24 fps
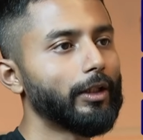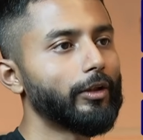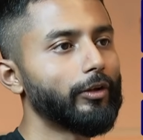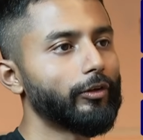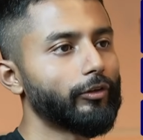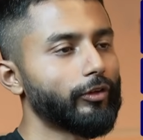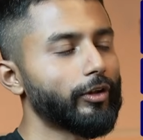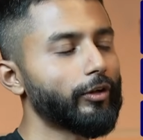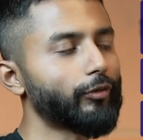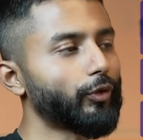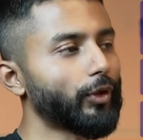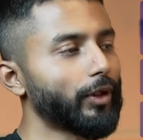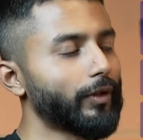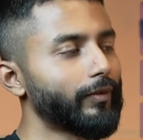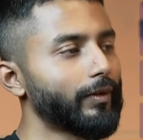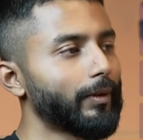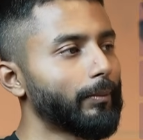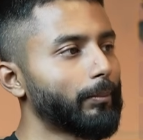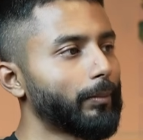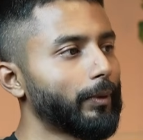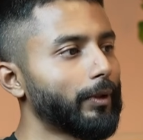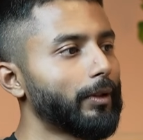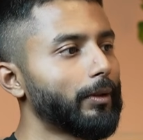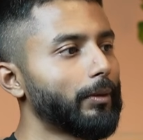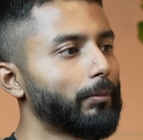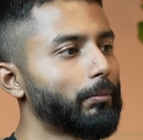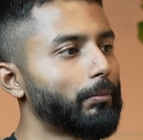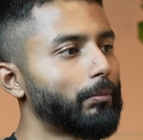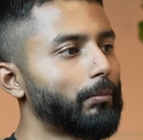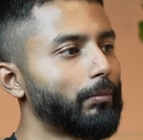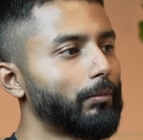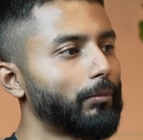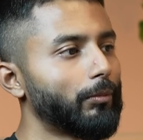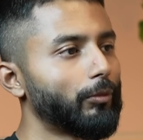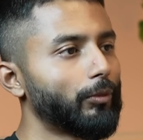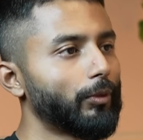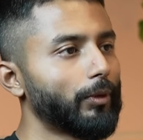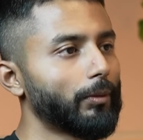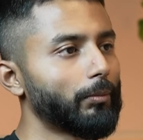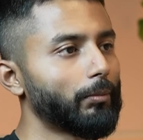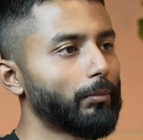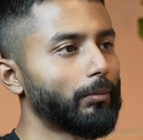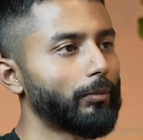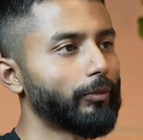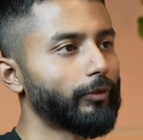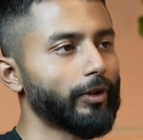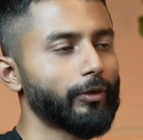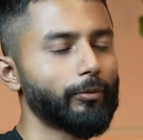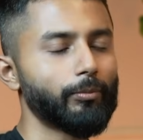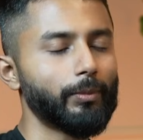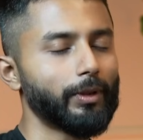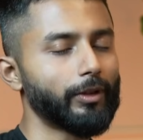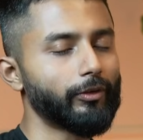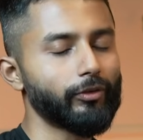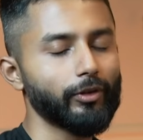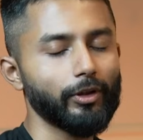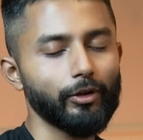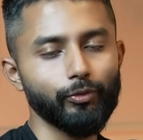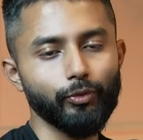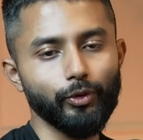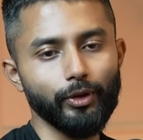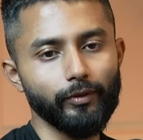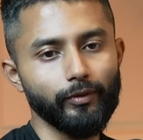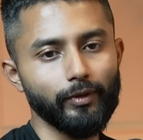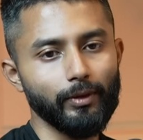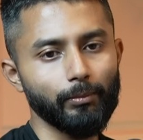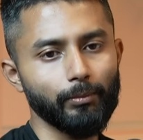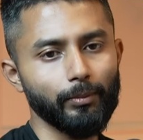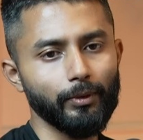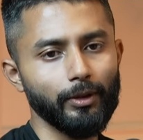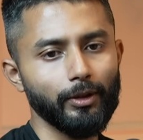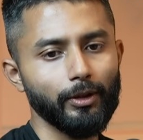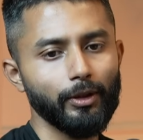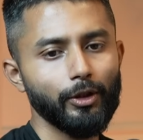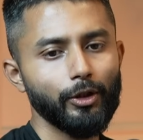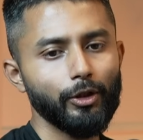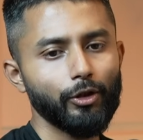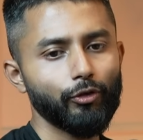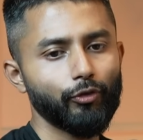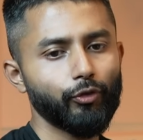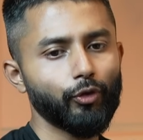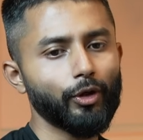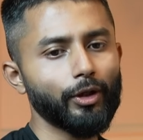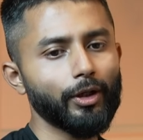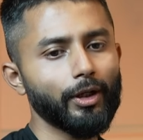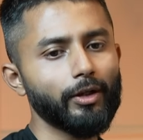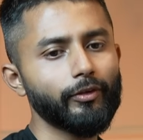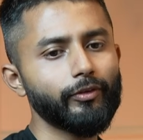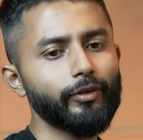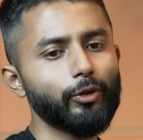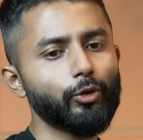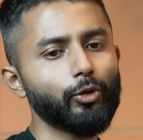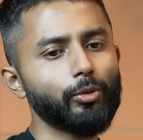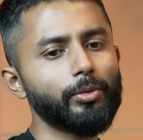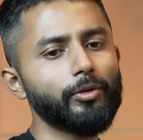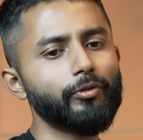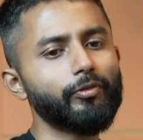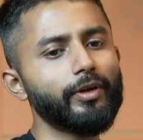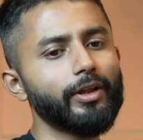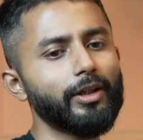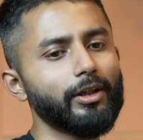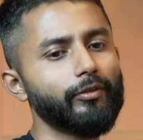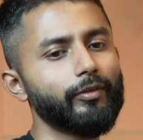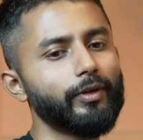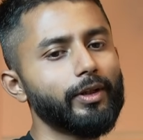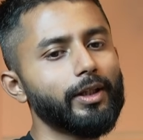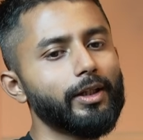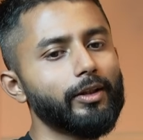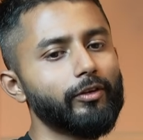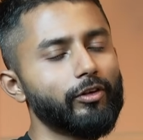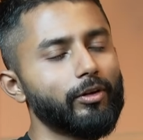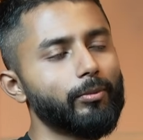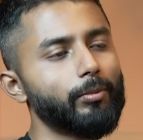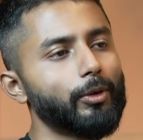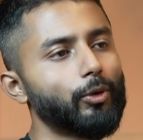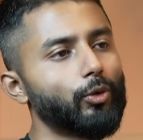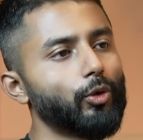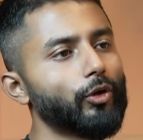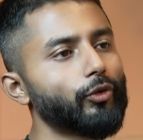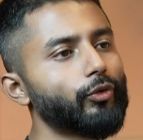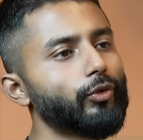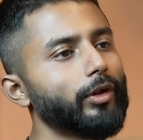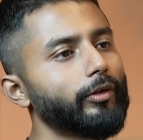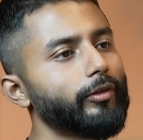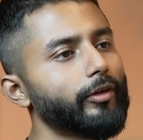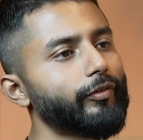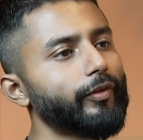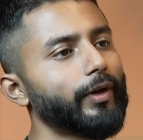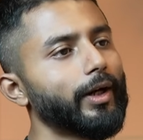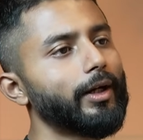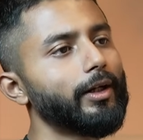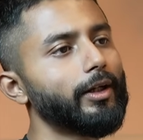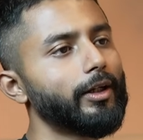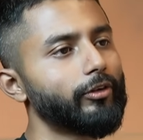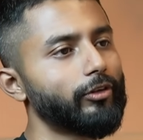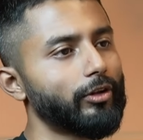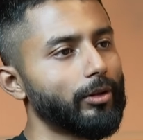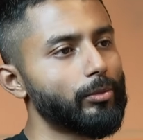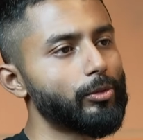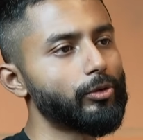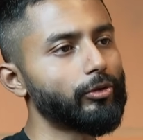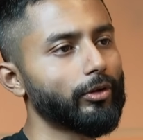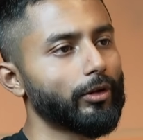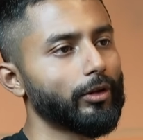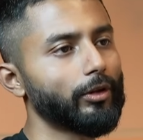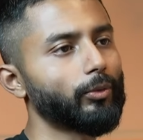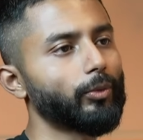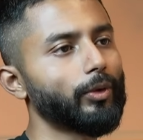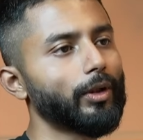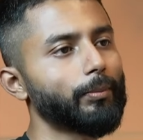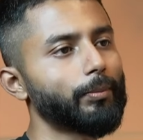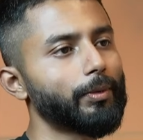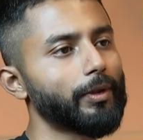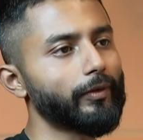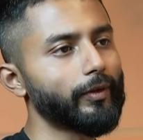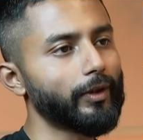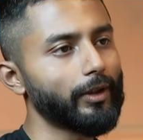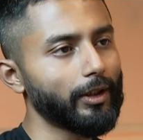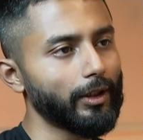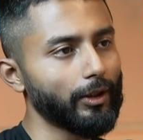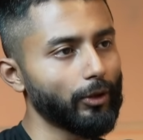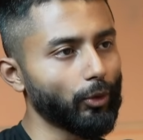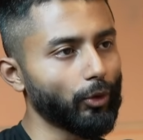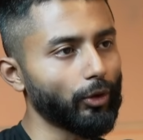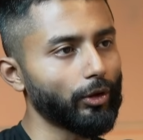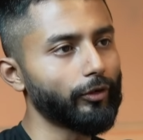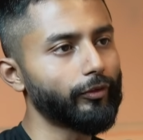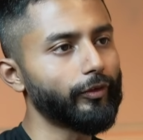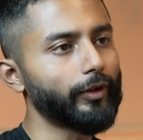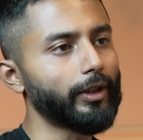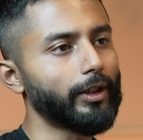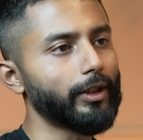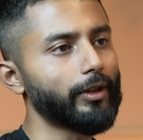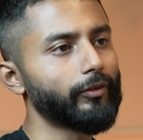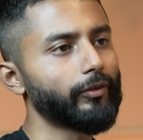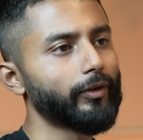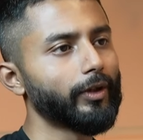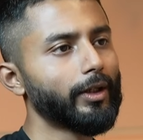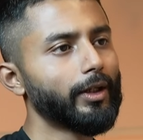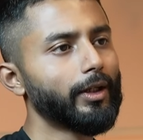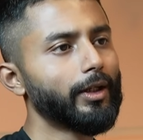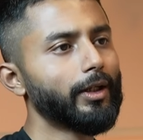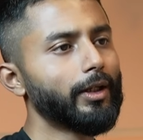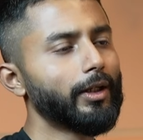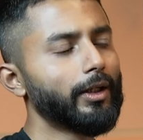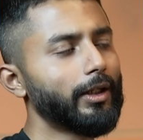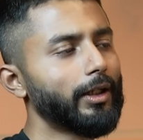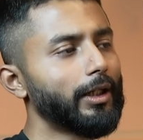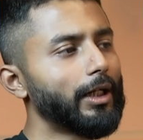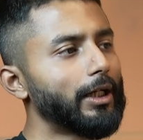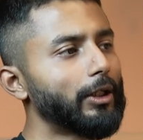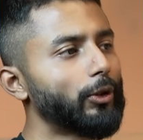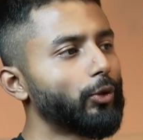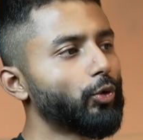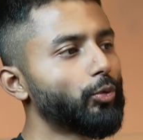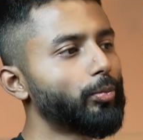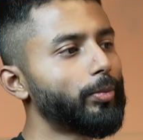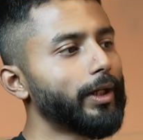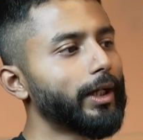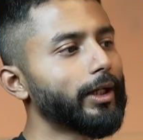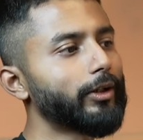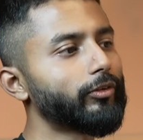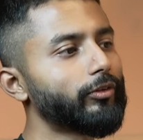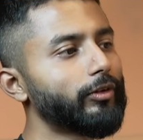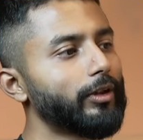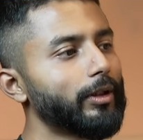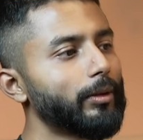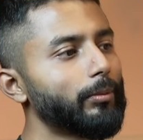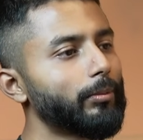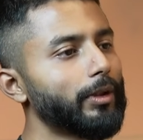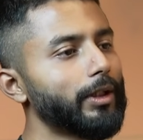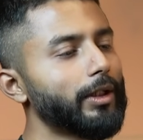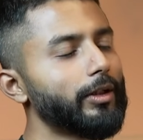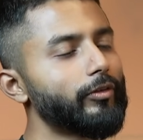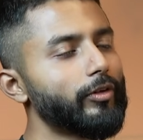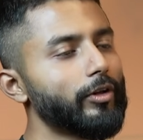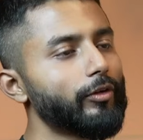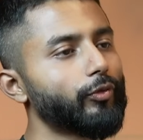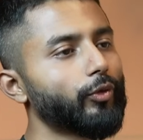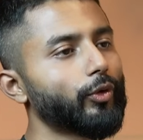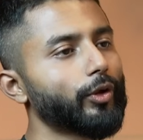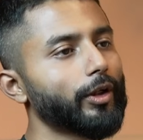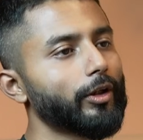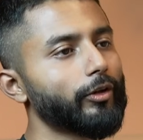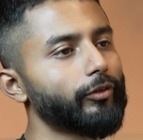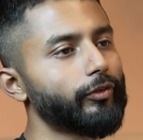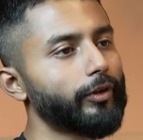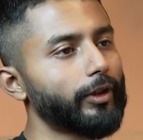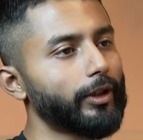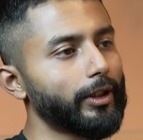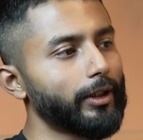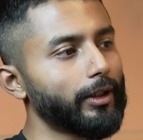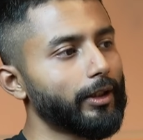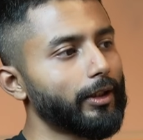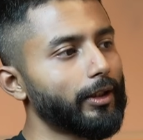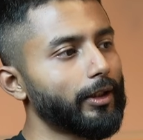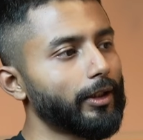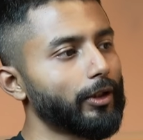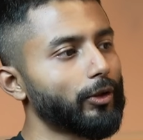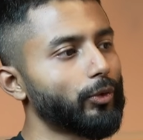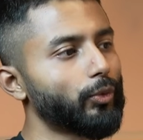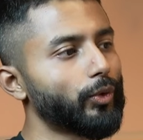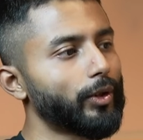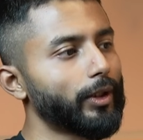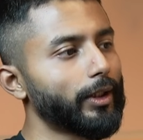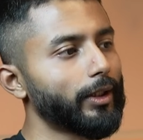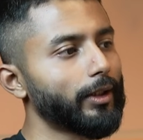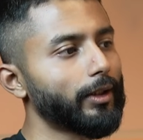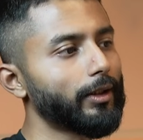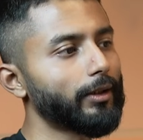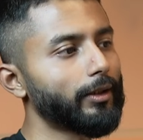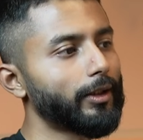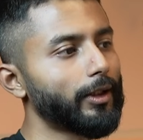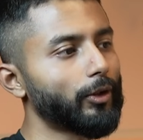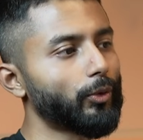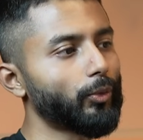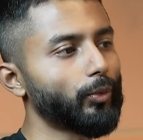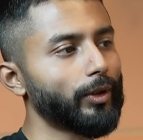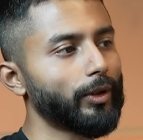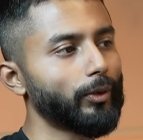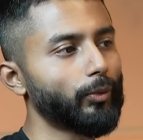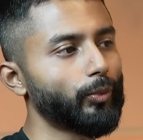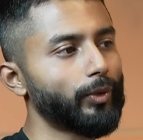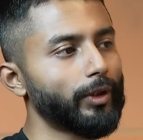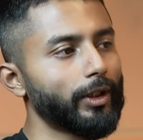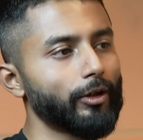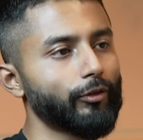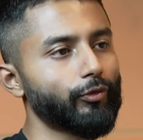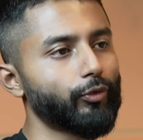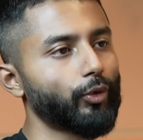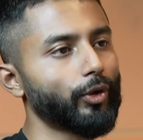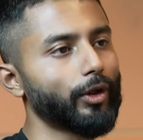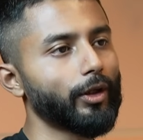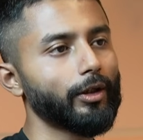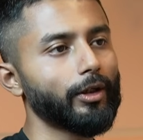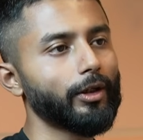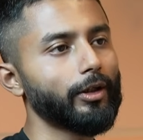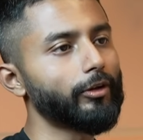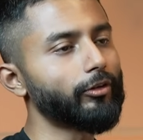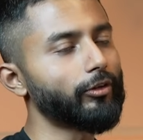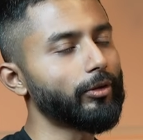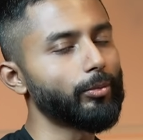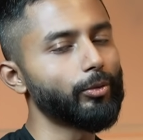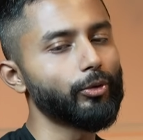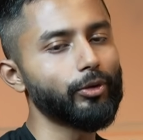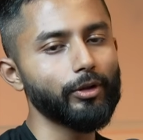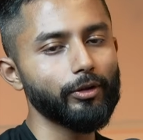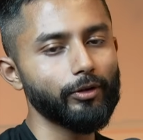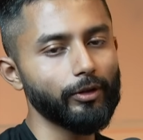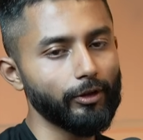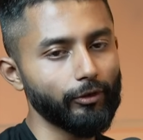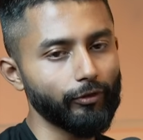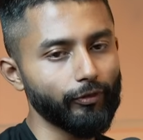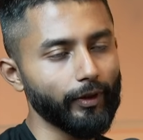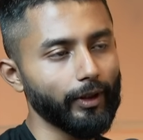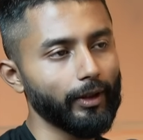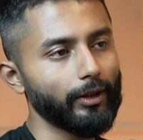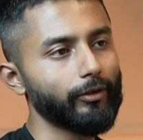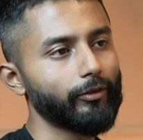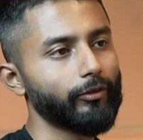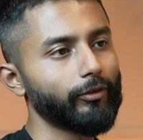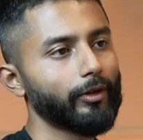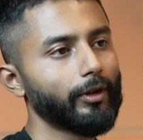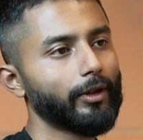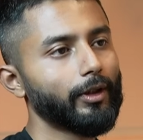Say, for example, say mixers, for example. For us, it would be very, very easy because we have a fan distribution. We are present in all cities. It would be extremely easy for us sitting here today that we have 400 distributors in fans.